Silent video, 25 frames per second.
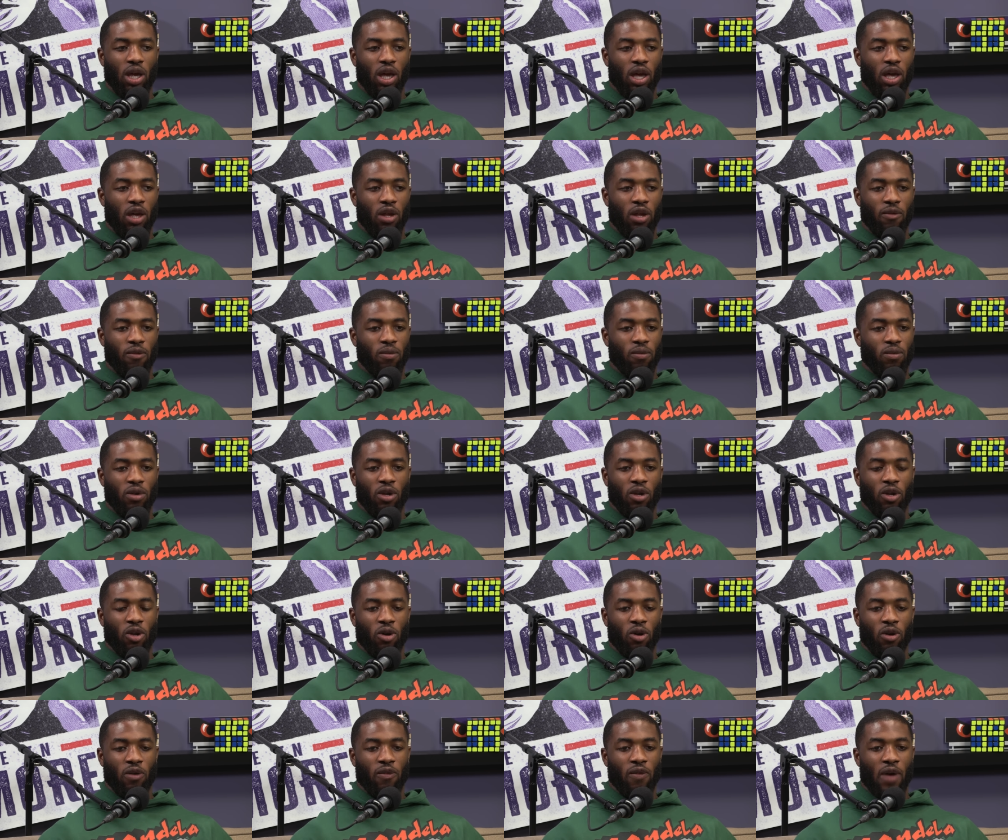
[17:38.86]
and you
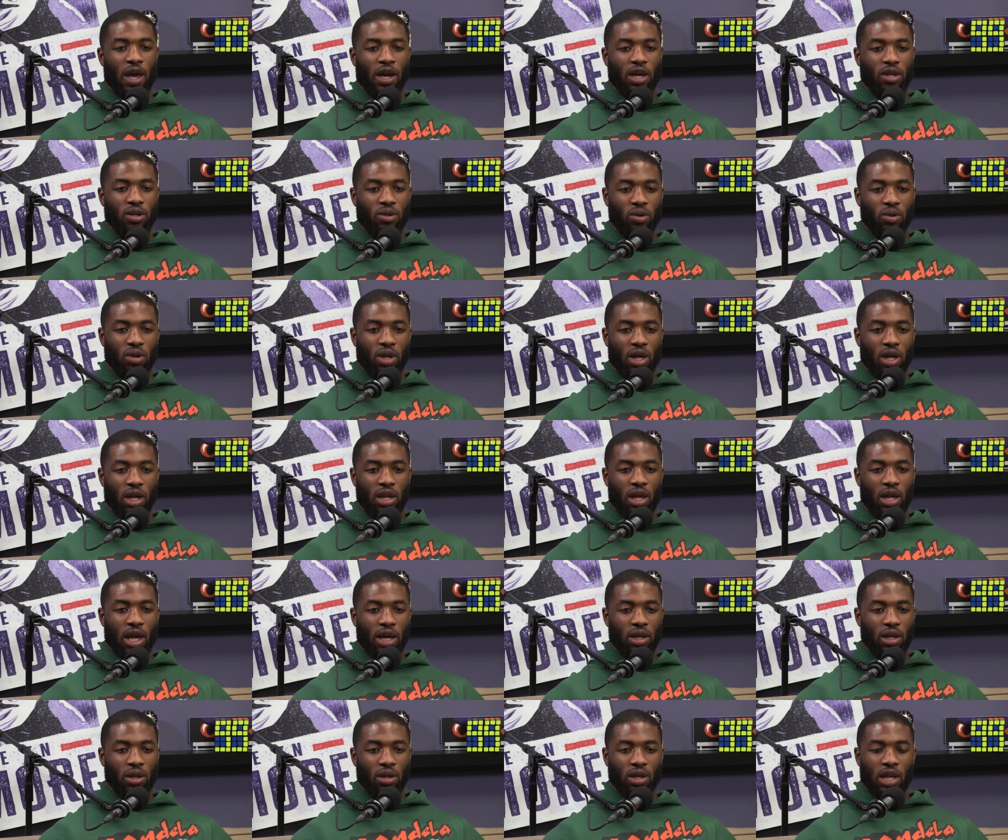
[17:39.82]
know, if I could do that,
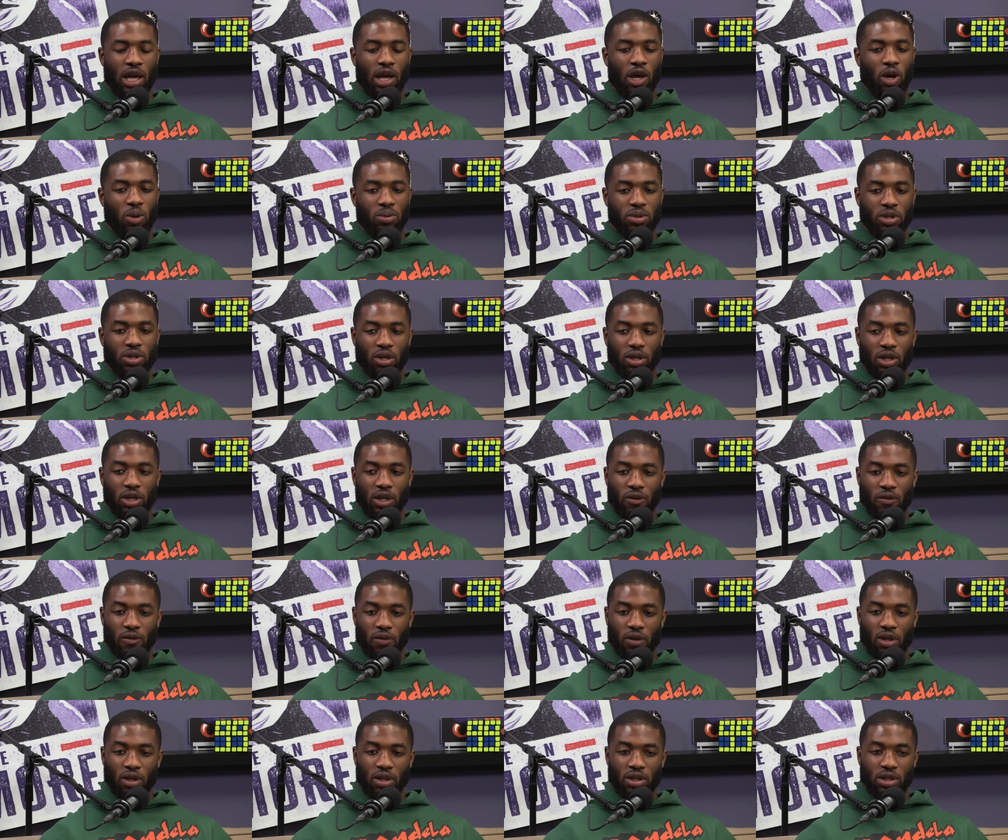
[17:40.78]
that can that helps our
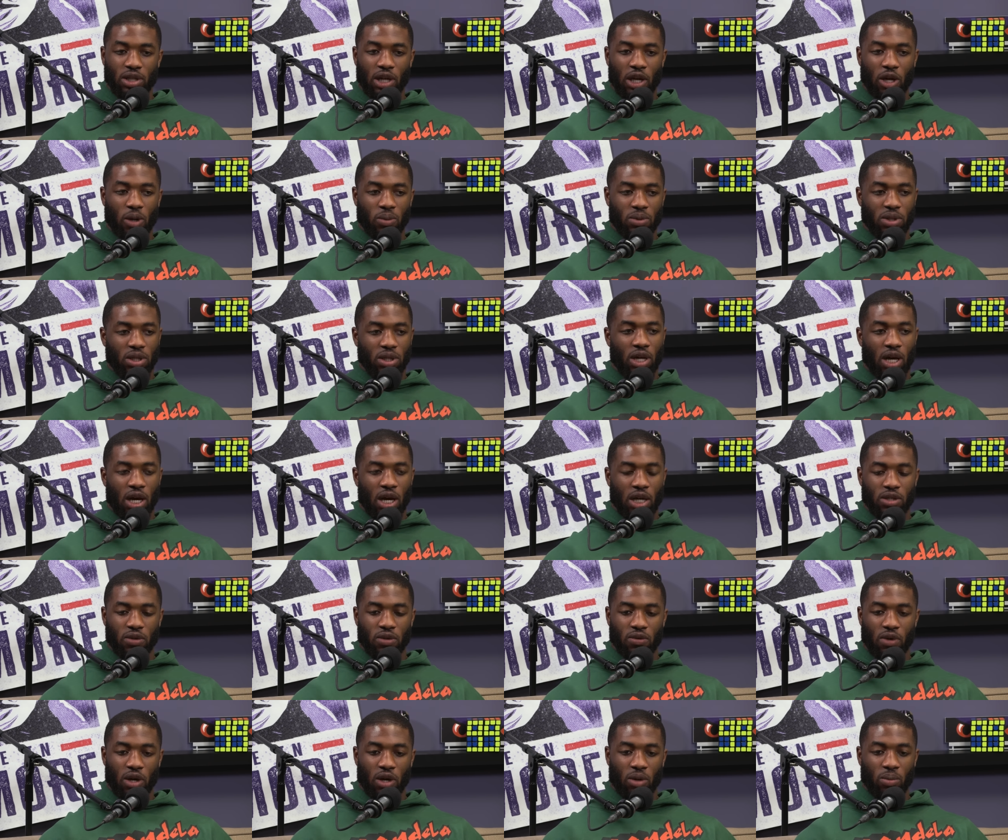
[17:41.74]
defense. That helps the
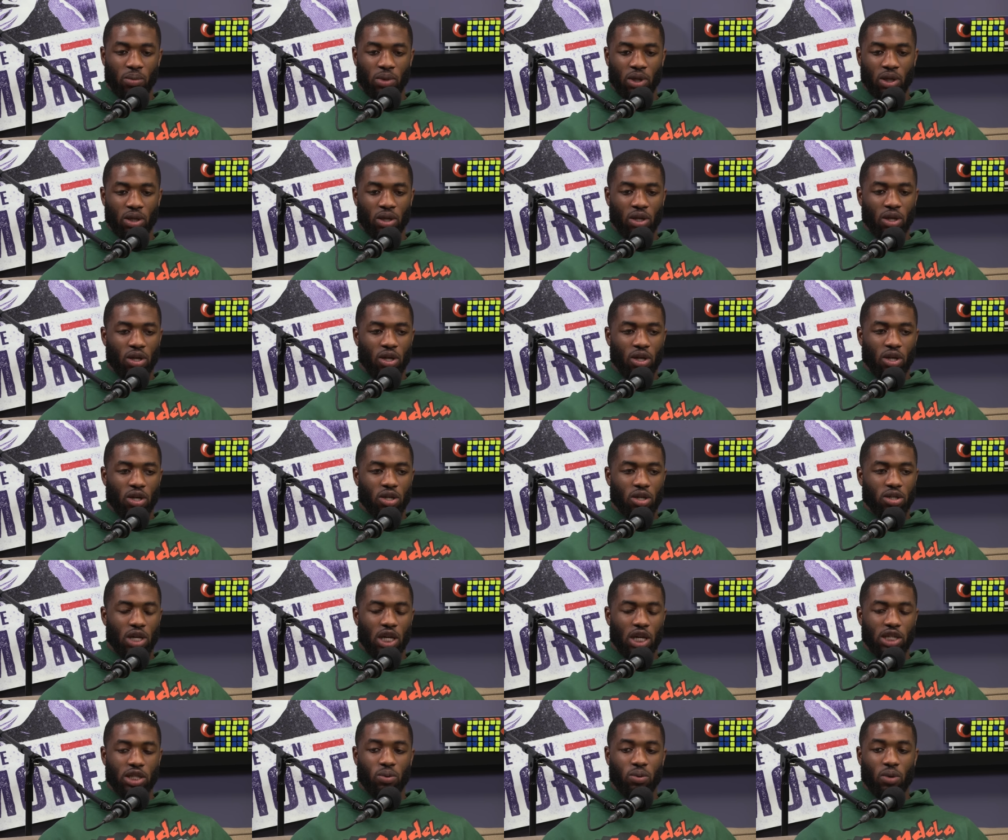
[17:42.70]
guys around me.
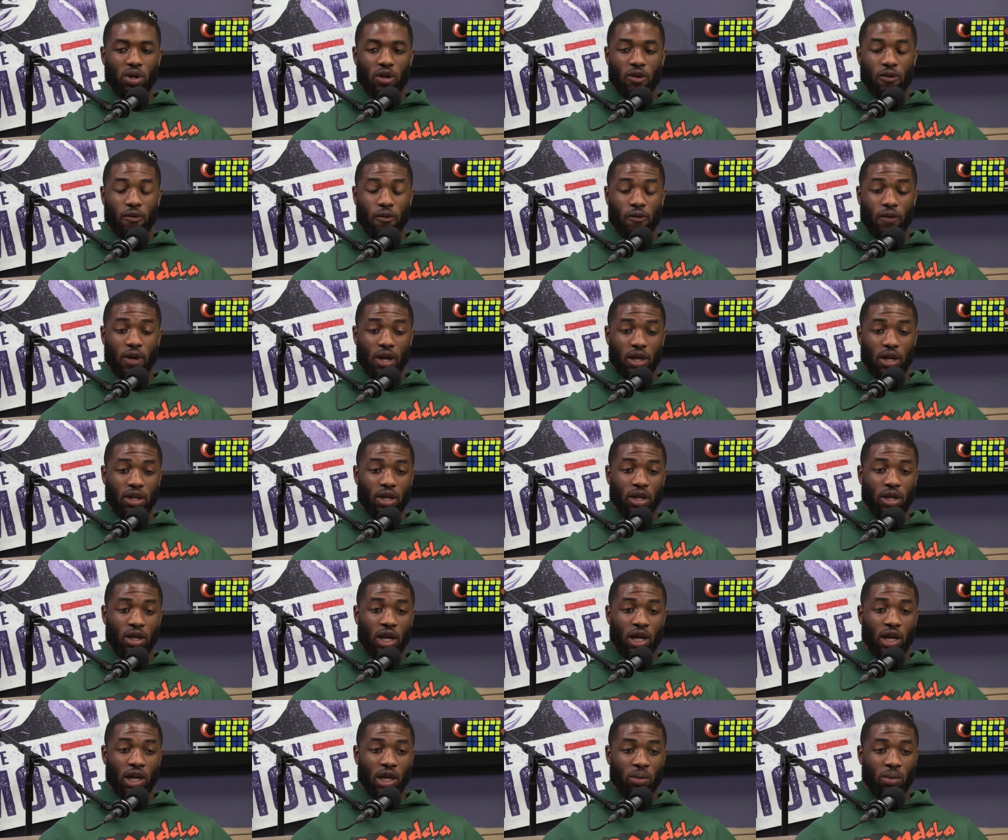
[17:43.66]
So I just want to affect the
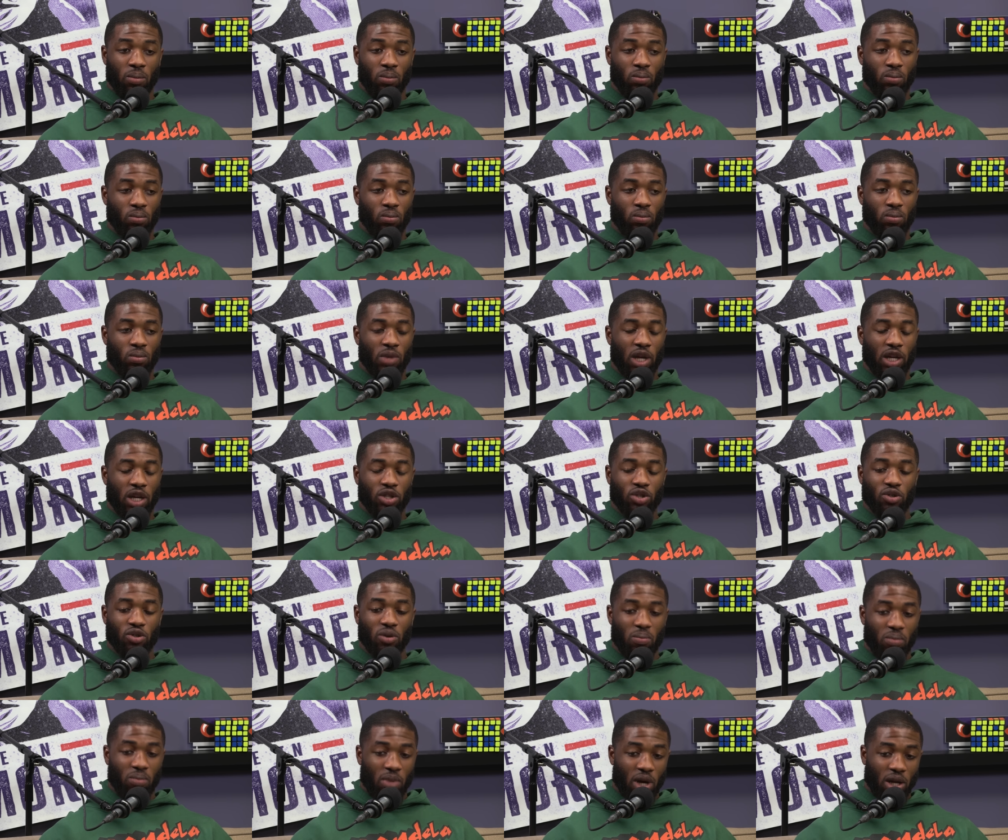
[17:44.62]
game. Like
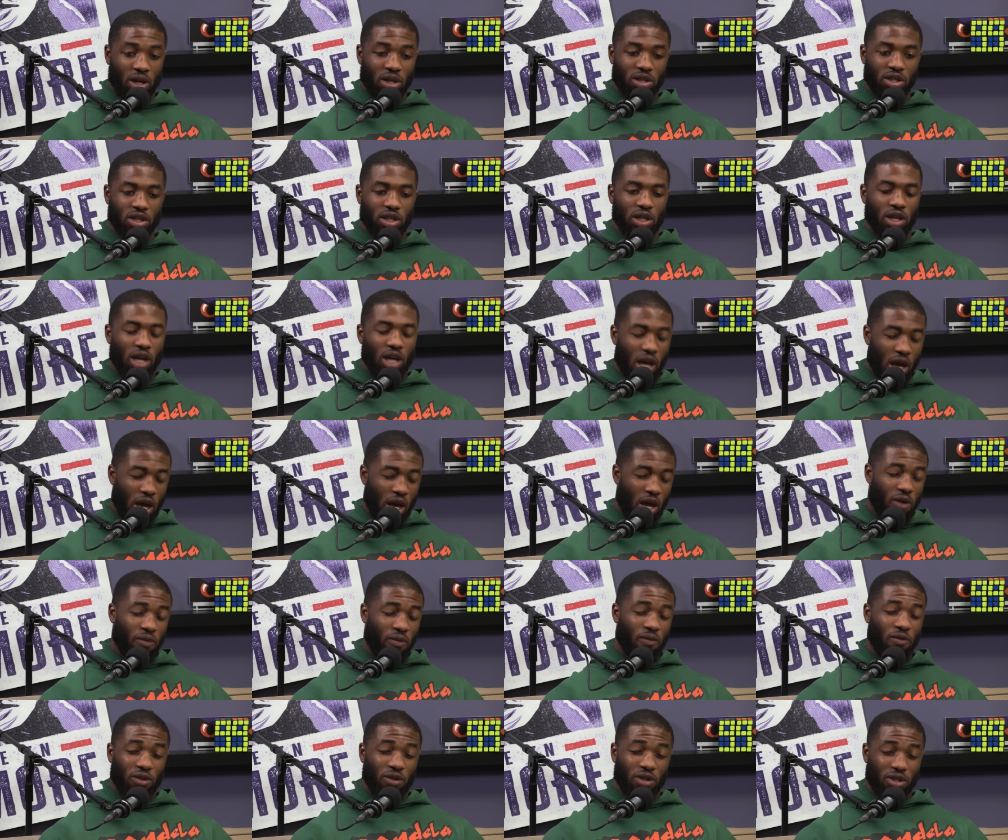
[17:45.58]
tremendously
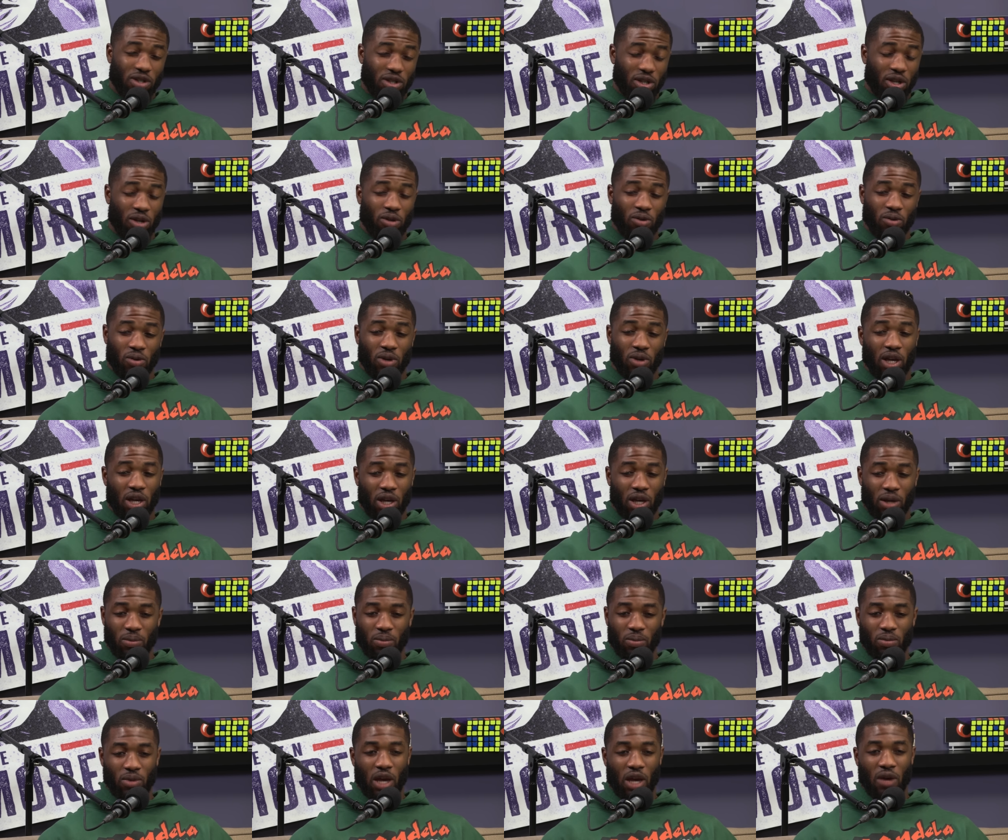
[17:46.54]
every single
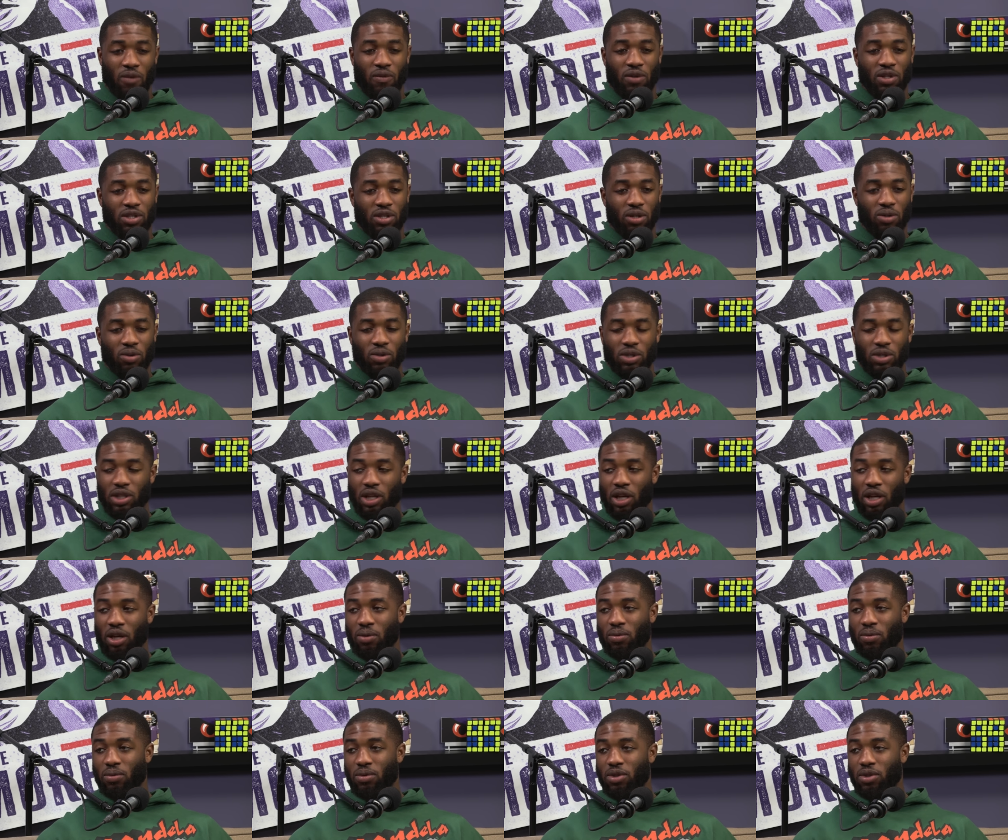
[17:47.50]
game, every single snap.